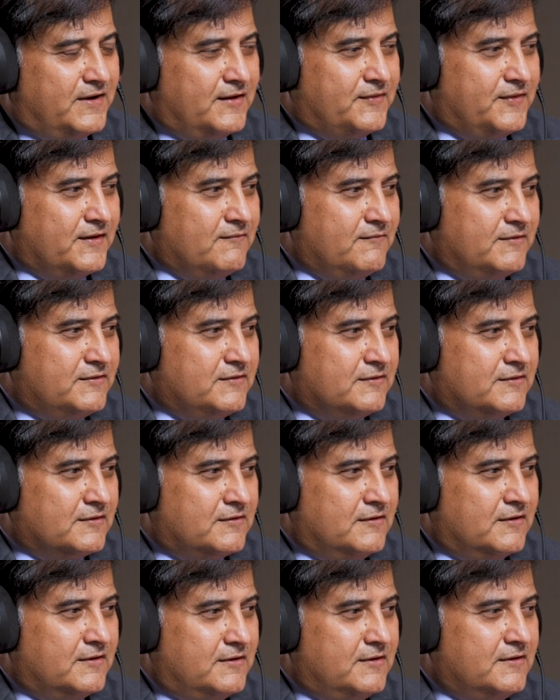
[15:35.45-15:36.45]
I think, which is a
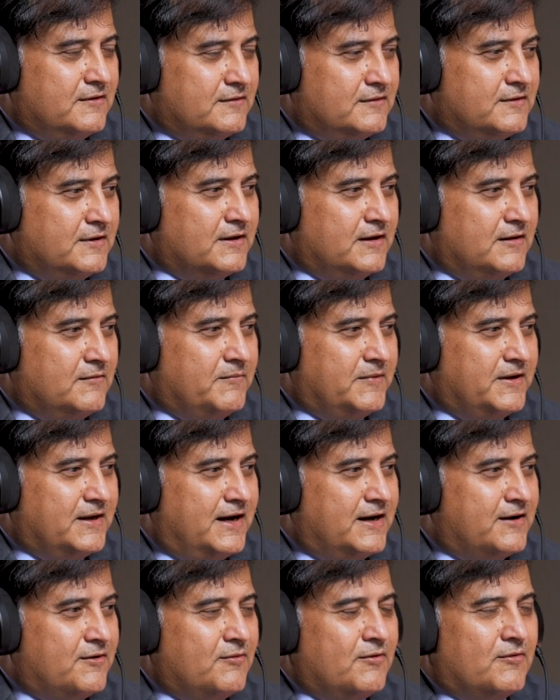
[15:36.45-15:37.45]
good thing in me,
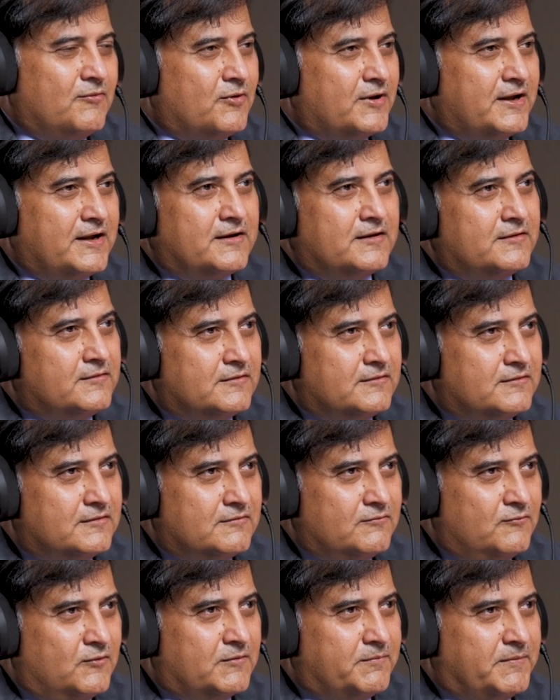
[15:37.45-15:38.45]
I don't look at
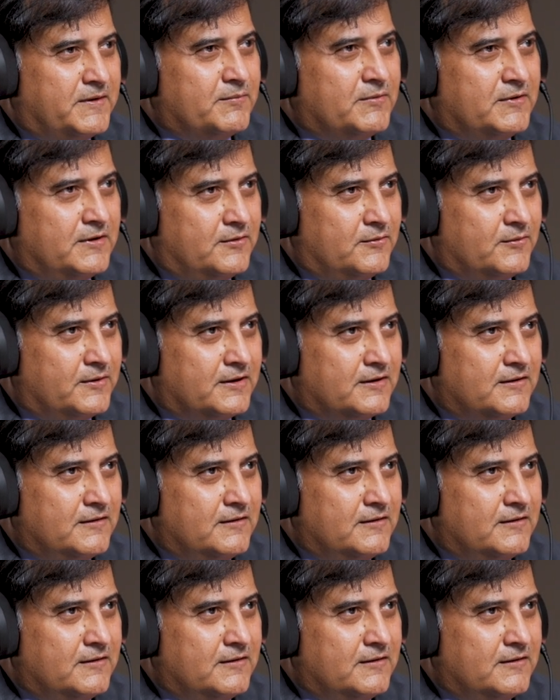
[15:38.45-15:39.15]
others, what people are doing.